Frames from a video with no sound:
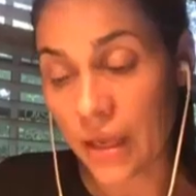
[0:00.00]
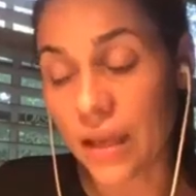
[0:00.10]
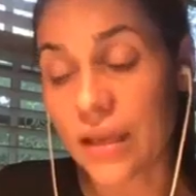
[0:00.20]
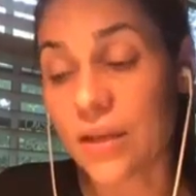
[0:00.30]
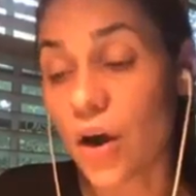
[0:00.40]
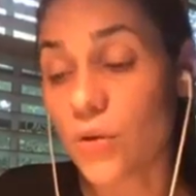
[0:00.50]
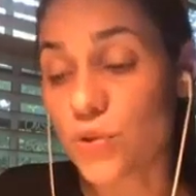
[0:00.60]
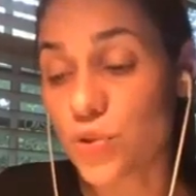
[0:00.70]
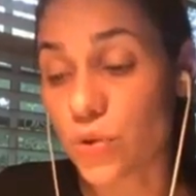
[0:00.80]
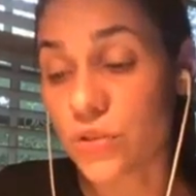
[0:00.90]
In all
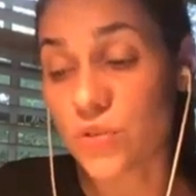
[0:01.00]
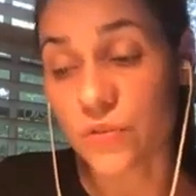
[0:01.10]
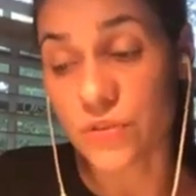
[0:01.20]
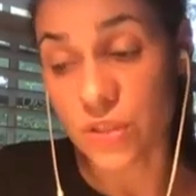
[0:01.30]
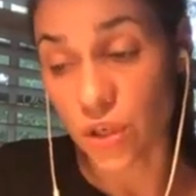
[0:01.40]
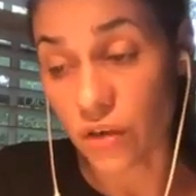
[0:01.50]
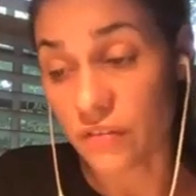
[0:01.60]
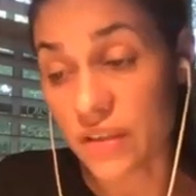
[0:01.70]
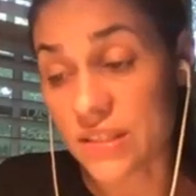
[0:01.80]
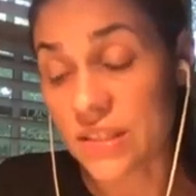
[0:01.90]
sorts of
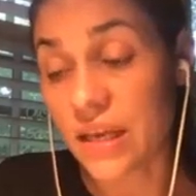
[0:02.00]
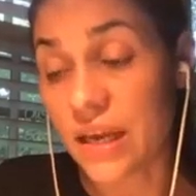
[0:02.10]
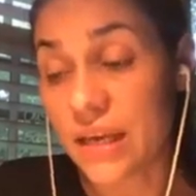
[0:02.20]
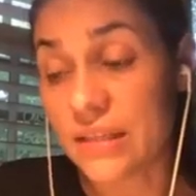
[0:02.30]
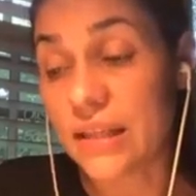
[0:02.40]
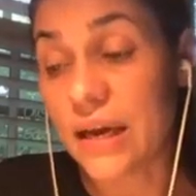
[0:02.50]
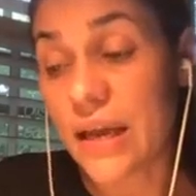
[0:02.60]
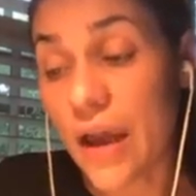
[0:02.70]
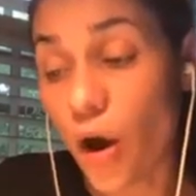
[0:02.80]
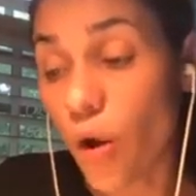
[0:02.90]
service, the
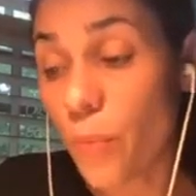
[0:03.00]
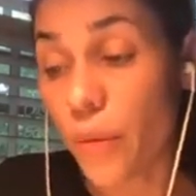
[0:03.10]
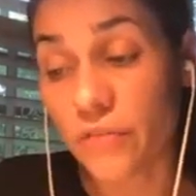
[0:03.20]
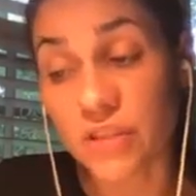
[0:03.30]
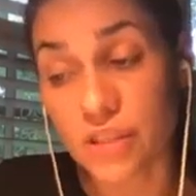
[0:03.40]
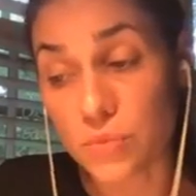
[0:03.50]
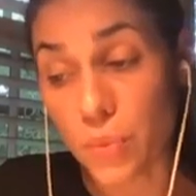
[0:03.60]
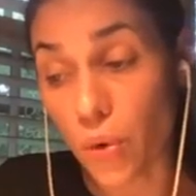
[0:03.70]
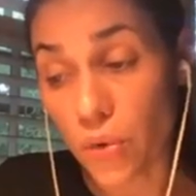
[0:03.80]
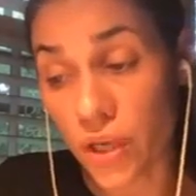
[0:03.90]
help of the
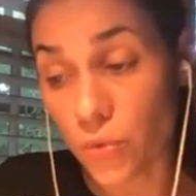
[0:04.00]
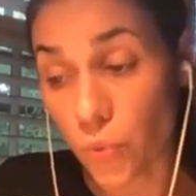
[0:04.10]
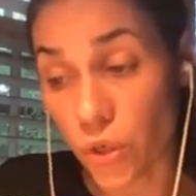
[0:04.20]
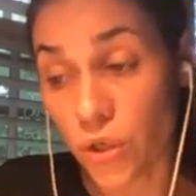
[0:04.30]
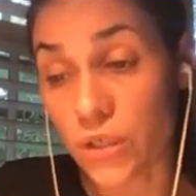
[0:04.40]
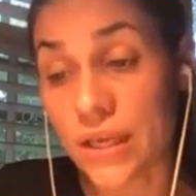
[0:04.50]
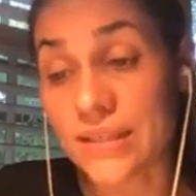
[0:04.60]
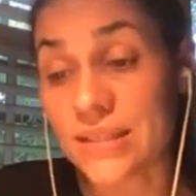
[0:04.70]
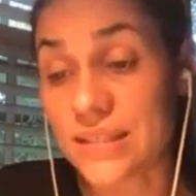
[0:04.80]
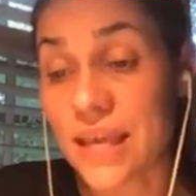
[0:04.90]
spoken word
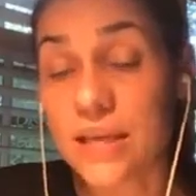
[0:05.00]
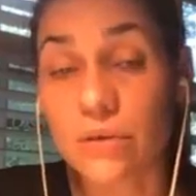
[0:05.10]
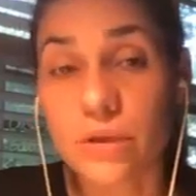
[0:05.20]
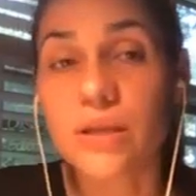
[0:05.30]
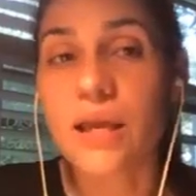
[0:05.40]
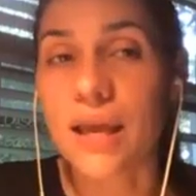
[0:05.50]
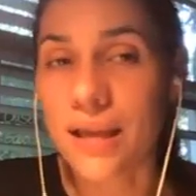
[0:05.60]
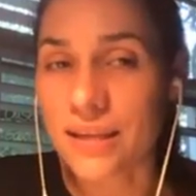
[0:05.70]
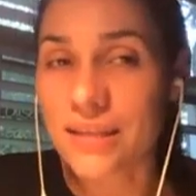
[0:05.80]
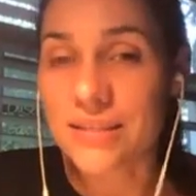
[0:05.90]
is sacred
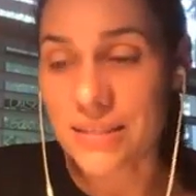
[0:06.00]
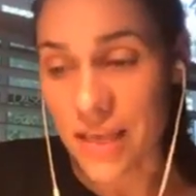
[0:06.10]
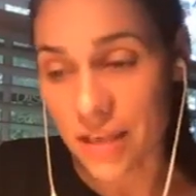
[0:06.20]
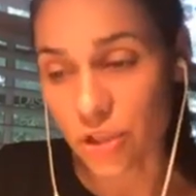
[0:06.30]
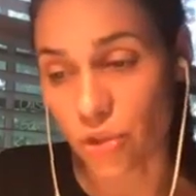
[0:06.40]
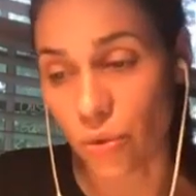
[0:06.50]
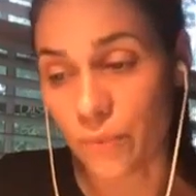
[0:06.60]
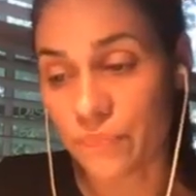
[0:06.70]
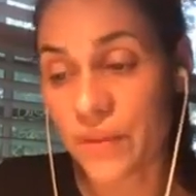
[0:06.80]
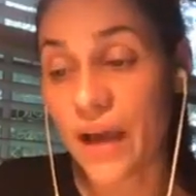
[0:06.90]
and essential.
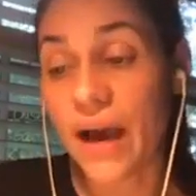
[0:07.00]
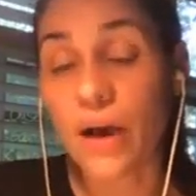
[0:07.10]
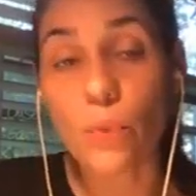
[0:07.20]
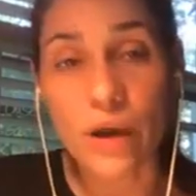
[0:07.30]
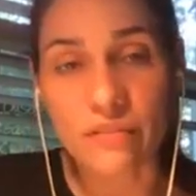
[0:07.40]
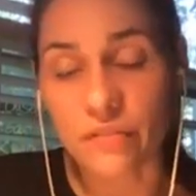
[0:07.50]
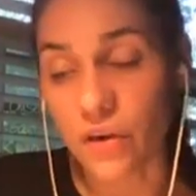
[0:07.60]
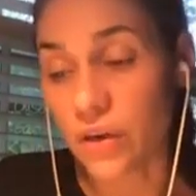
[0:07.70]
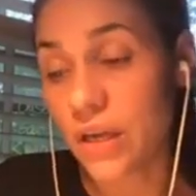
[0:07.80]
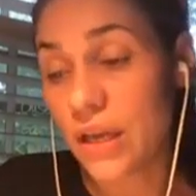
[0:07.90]

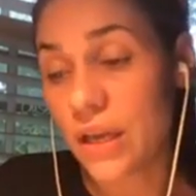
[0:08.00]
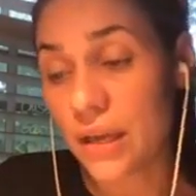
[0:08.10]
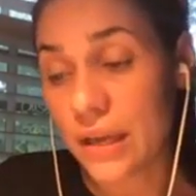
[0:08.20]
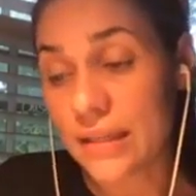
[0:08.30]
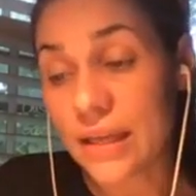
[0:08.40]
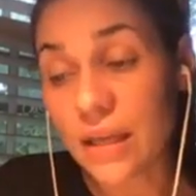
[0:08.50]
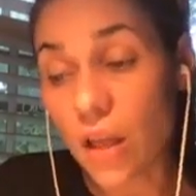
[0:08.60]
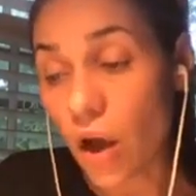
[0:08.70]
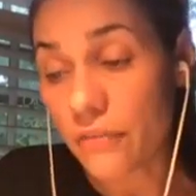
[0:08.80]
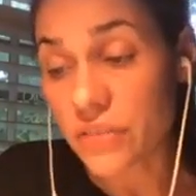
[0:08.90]
However, in the
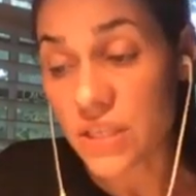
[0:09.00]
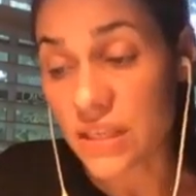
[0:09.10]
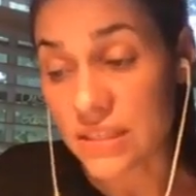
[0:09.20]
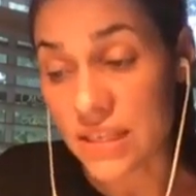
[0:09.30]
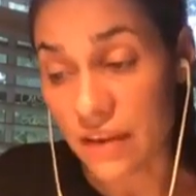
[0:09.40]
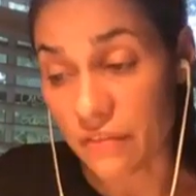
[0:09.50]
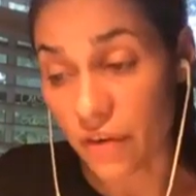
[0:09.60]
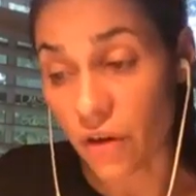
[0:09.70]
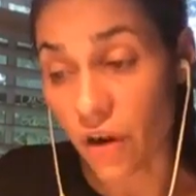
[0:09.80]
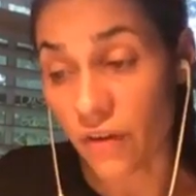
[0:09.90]
lofty
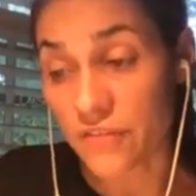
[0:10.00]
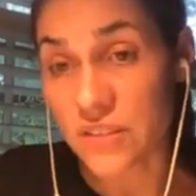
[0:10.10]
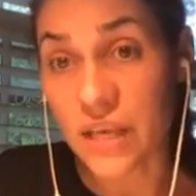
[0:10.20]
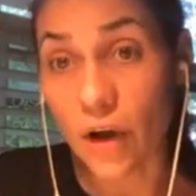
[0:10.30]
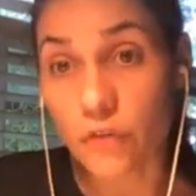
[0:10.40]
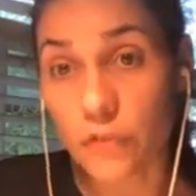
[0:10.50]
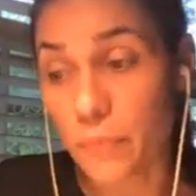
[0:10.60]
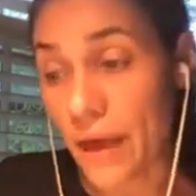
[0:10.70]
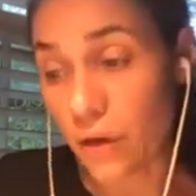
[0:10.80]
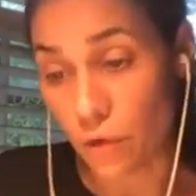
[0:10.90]
endeavor of self
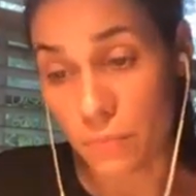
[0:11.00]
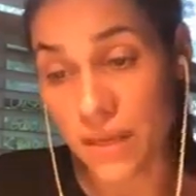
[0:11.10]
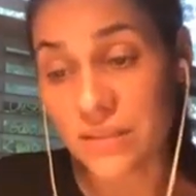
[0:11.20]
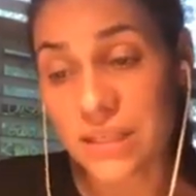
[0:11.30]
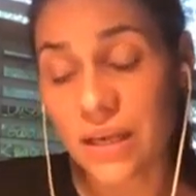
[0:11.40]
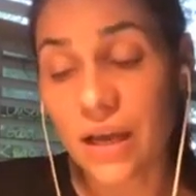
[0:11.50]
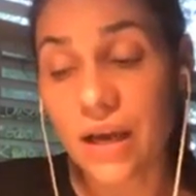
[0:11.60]
betterment,